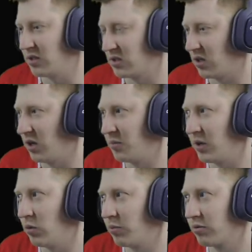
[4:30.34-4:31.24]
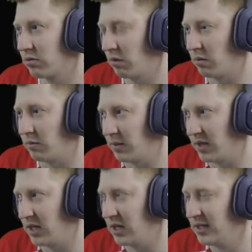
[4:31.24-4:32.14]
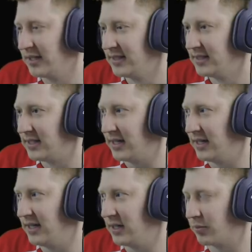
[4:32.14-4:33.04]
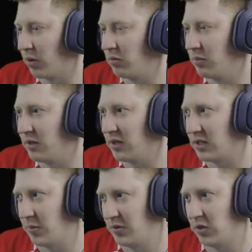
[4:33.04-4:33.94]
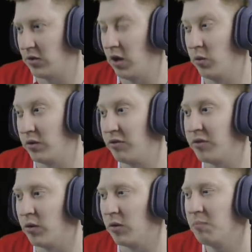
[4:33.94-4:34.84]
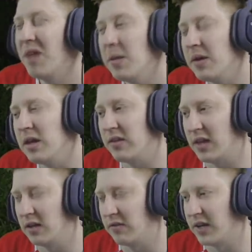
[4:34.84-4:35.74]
want me to sign, but it will probably be uh, probably be this episode, I would have thought. Maybe at the